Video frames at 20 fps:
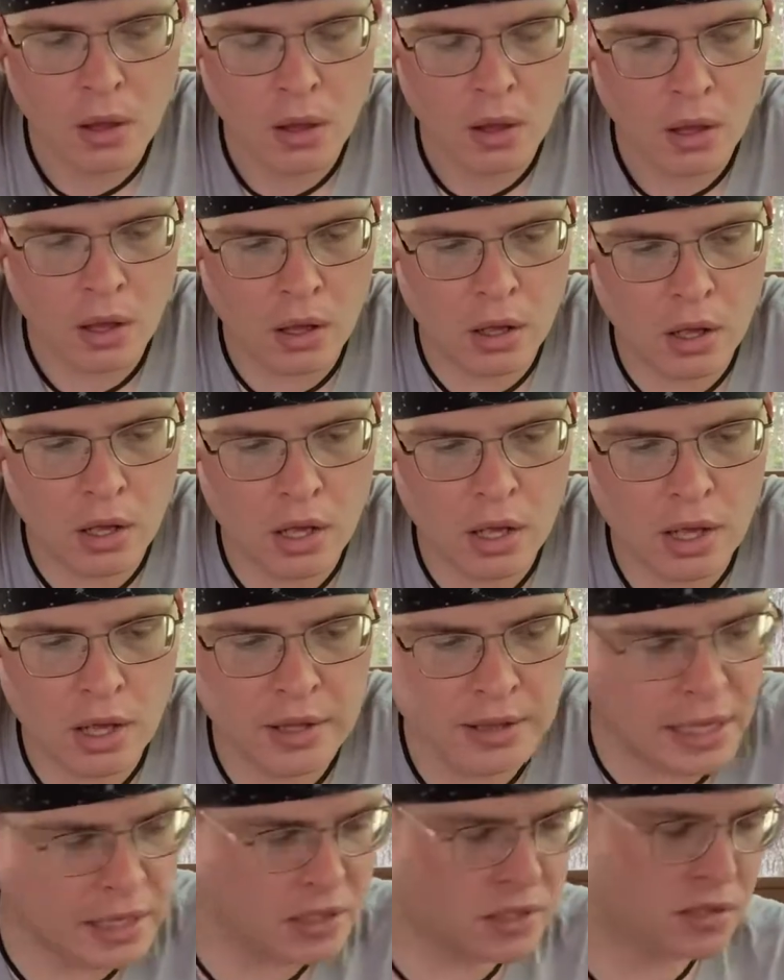
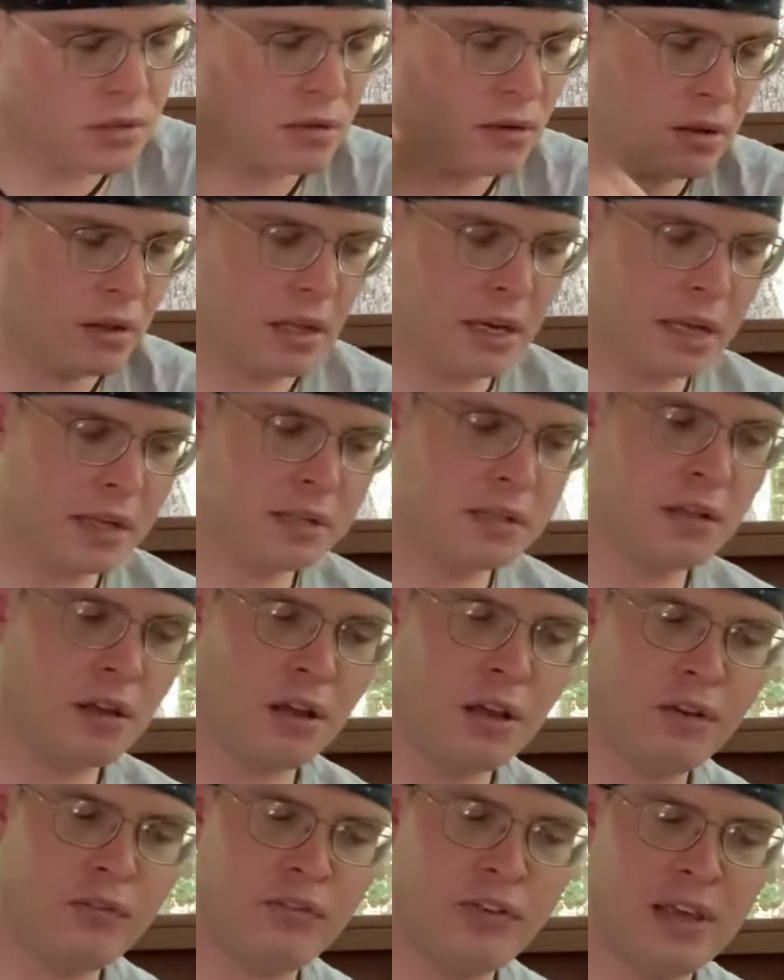The next
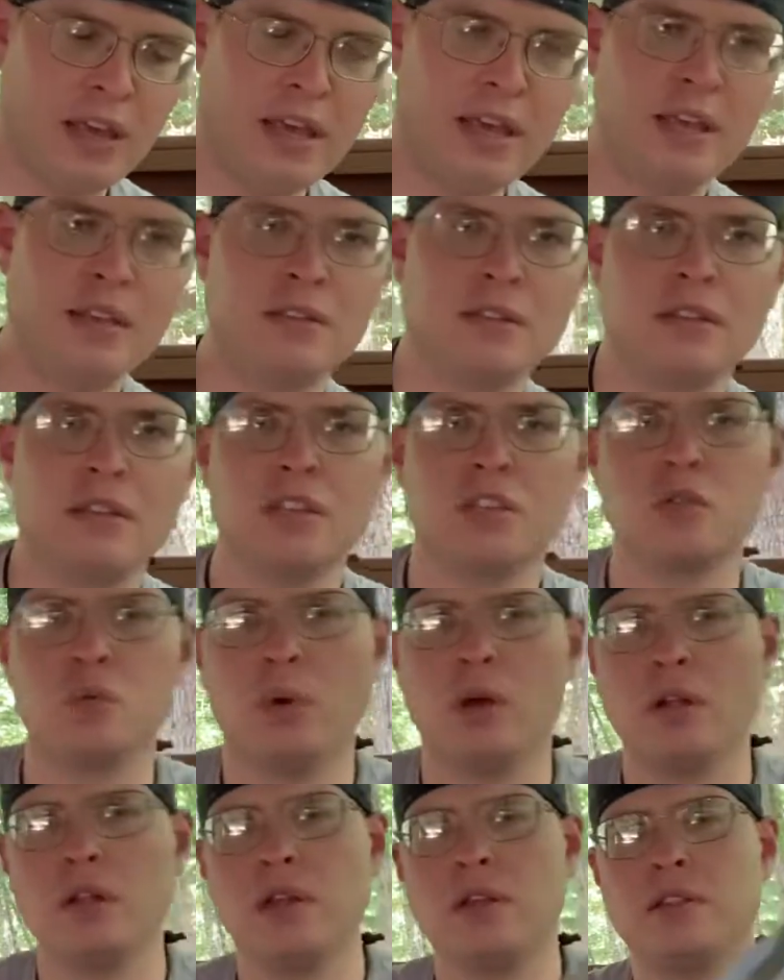knife is this one.